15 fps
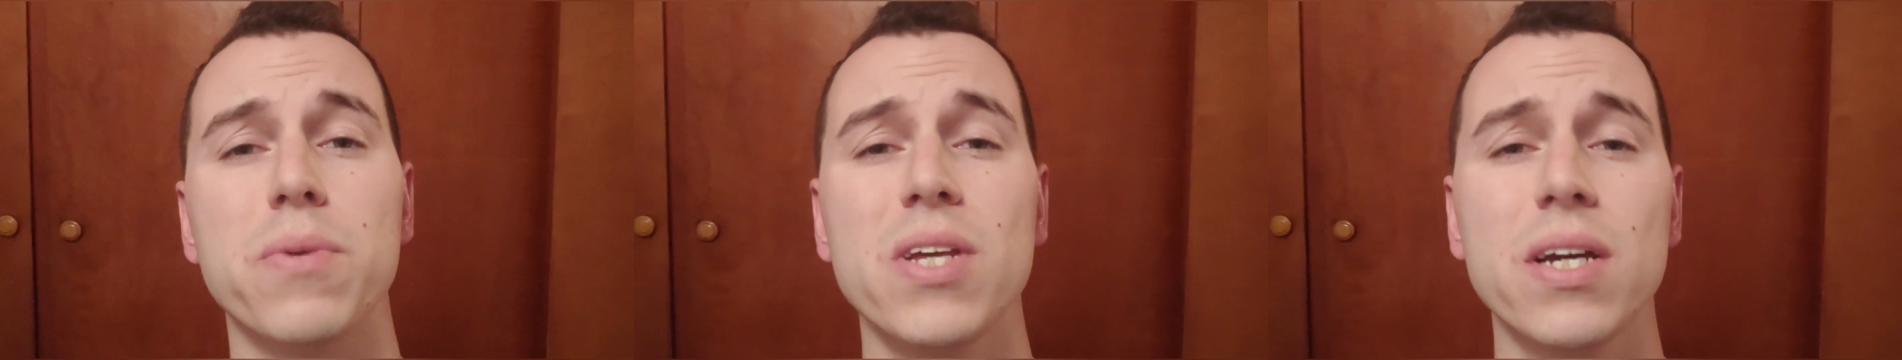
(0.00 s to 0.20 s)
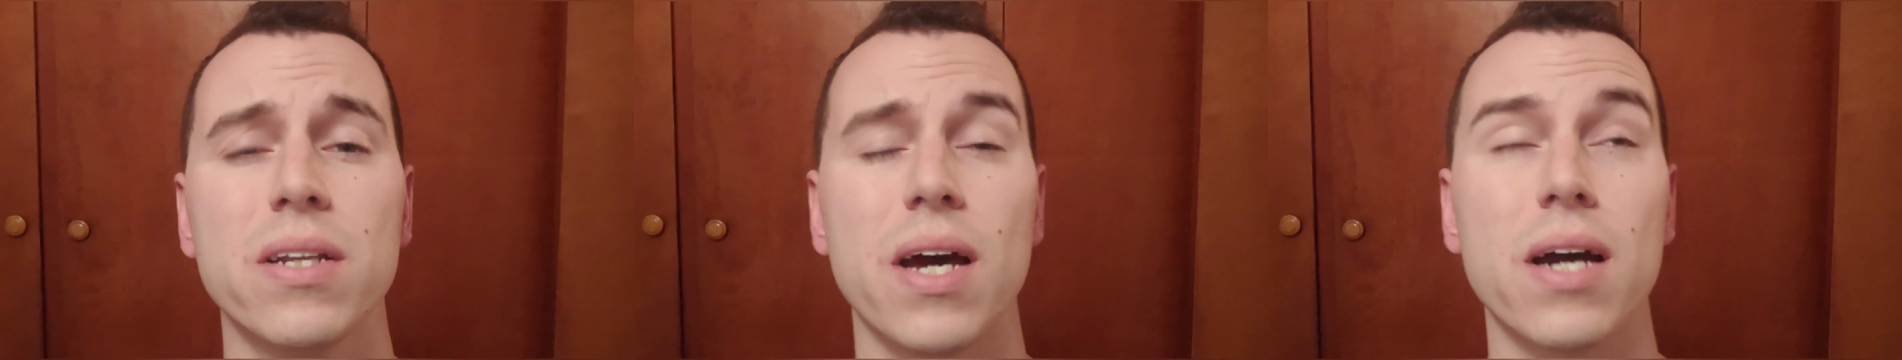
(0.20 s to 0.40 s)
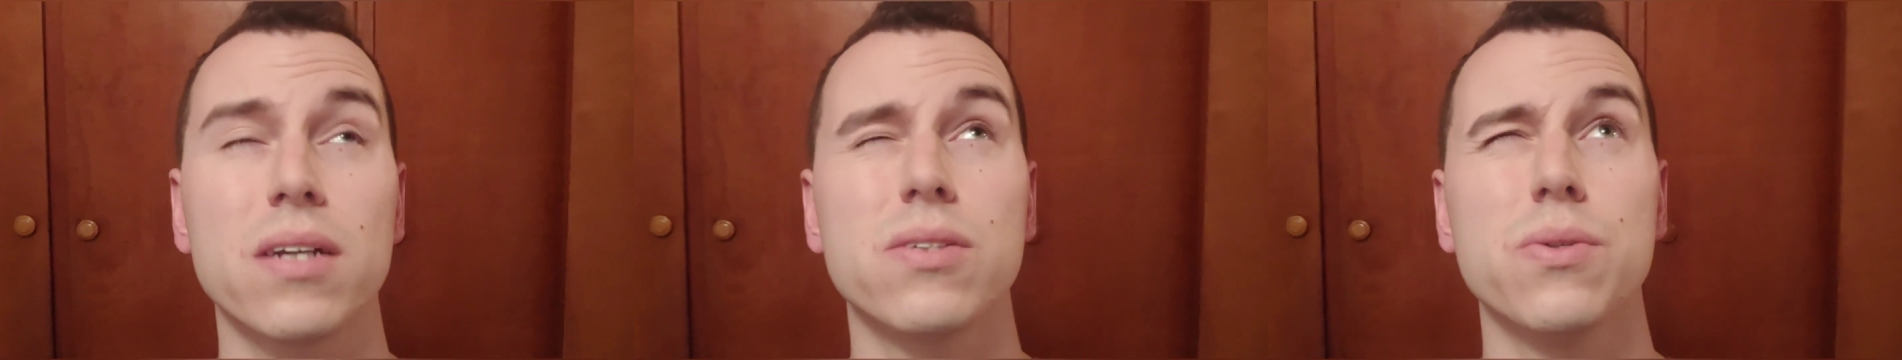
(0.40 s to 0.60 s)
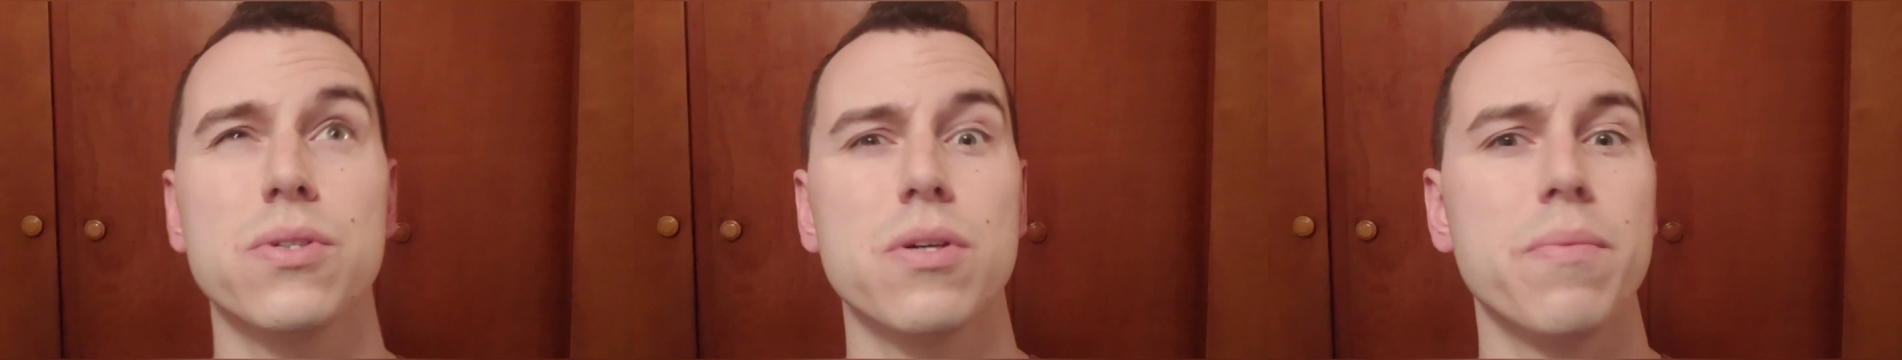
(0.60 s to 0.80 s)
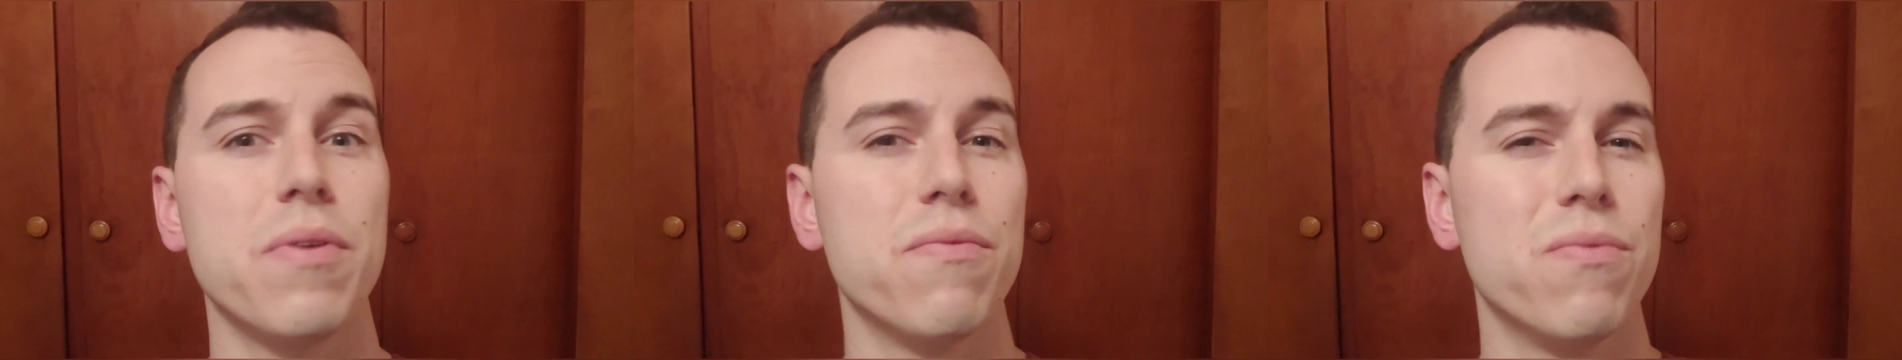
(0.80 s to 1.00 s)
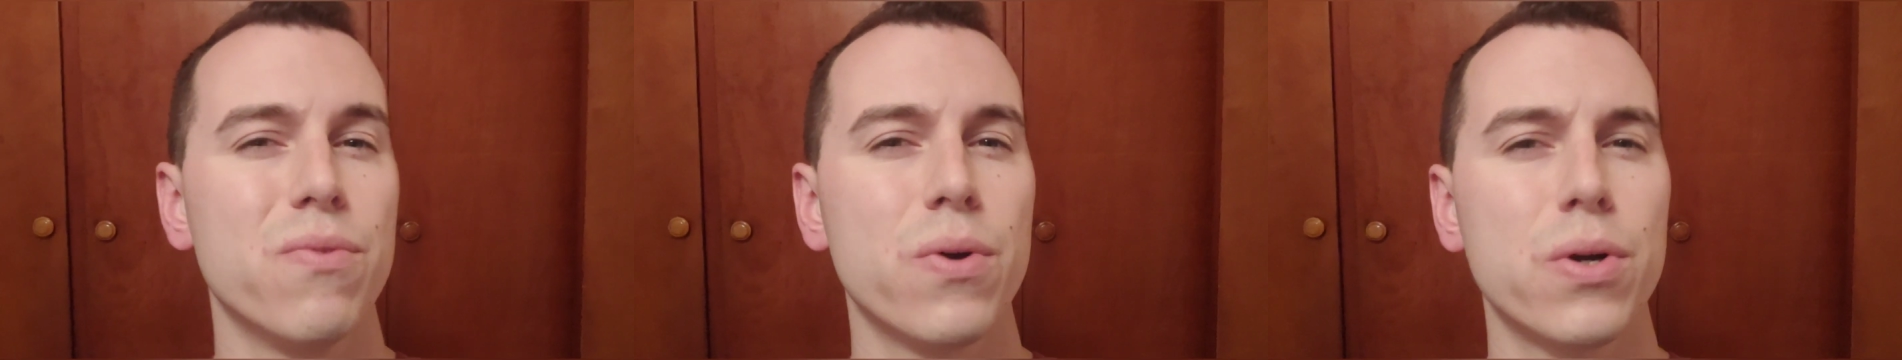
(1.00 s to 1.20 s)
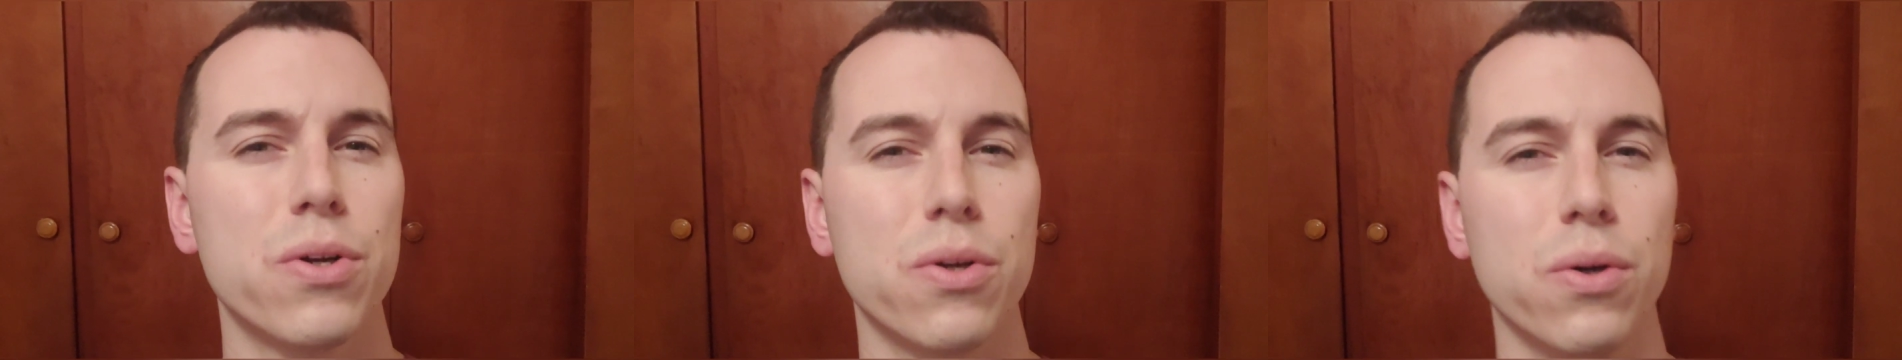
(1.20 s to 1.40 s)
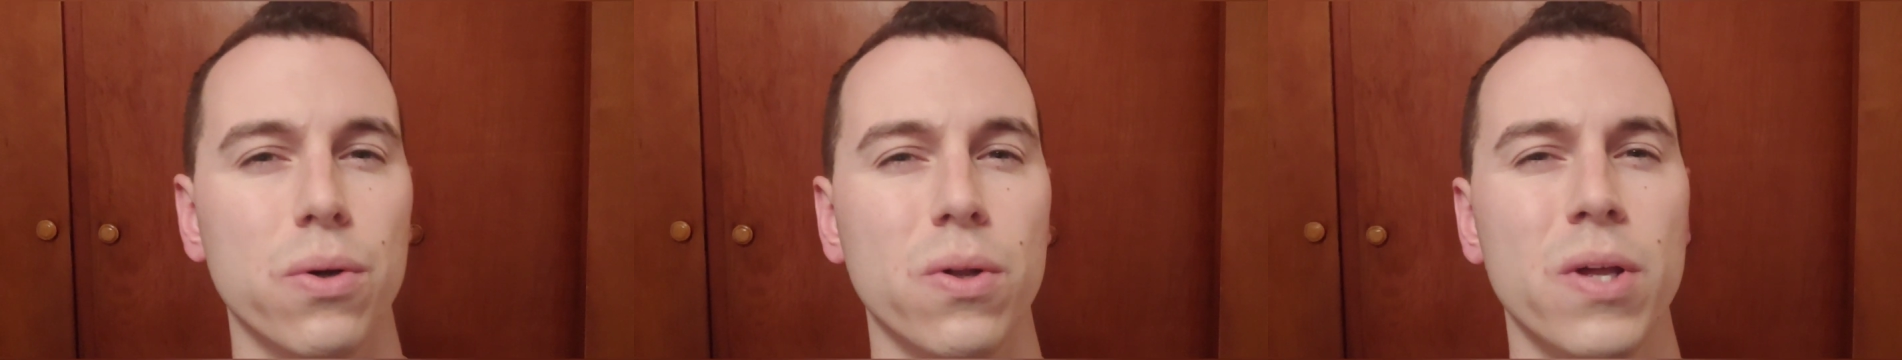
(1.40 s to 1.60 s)
TikTok, so it's going to be
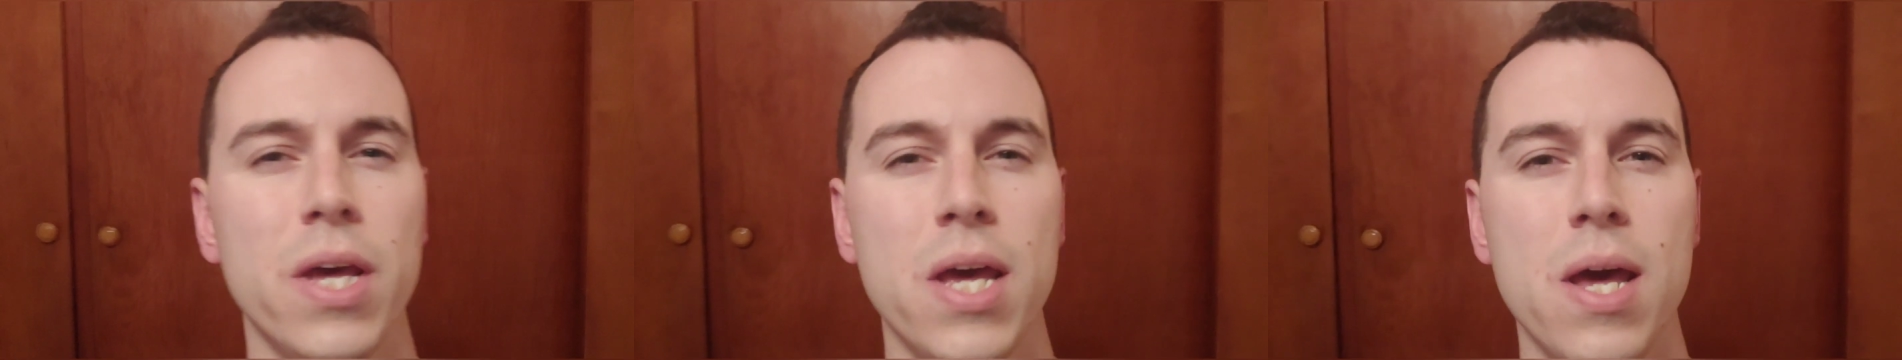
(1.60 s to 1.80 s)
vertical.